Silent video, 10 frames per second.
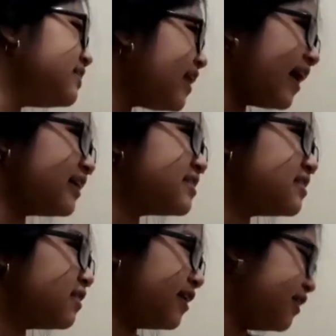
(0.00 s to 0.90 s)

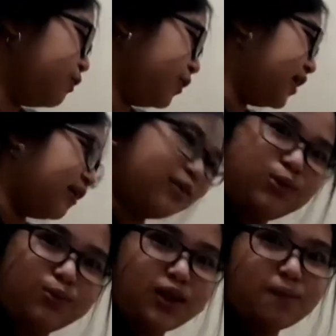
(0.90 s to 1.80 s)
next, I think we're getting
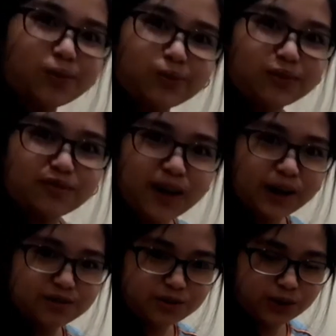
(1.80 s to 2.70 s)
too deep into the
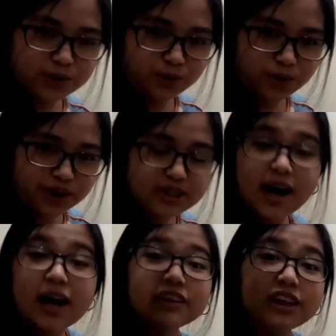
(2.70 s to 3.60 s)
value of short stories.
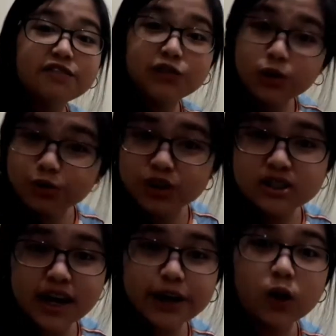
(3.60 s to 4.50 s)
I'll leave you to
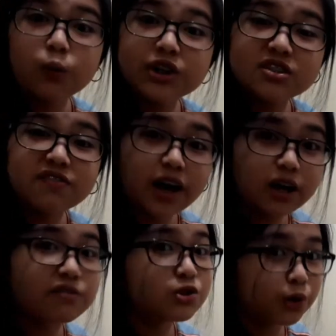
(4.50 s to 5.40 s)
decide on what's the value
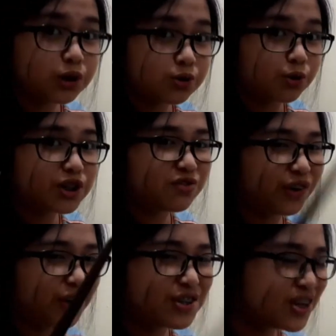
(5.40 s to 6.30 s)
of short stories for
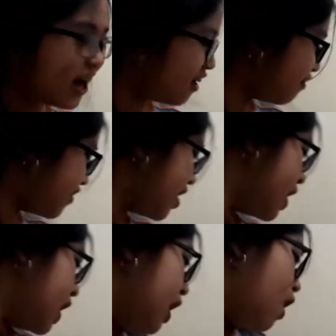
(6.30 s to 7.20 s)
yourself.
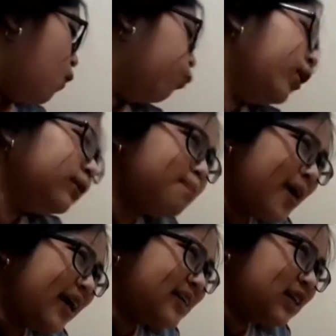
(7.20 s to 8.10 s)
What
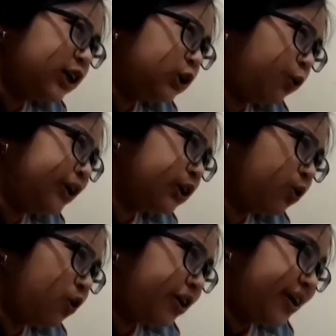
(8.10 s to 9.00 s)
makes a short
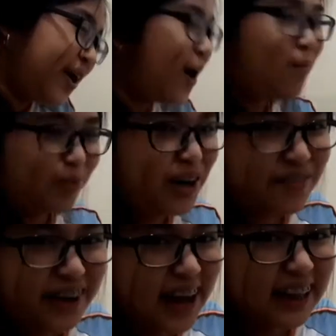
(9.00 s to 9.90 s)
story? A brief
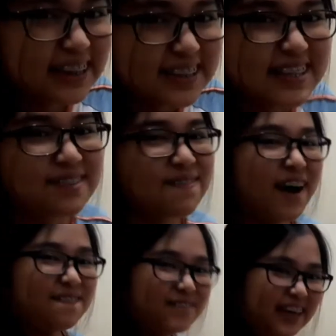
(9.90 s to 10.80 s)
analysis
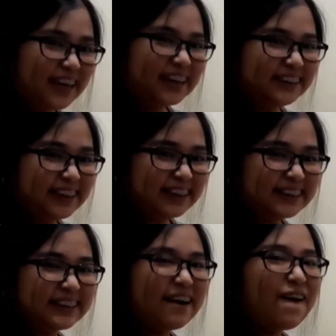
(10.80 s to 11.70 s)
by me,
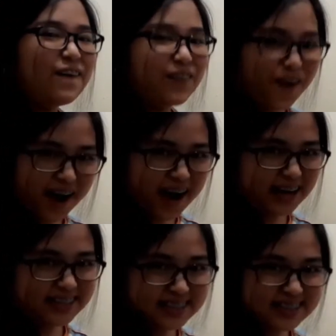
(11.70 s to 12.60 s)
Cheska
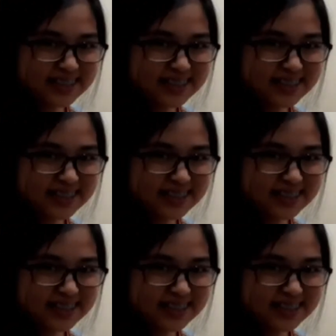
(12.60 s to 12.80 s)
Rojas.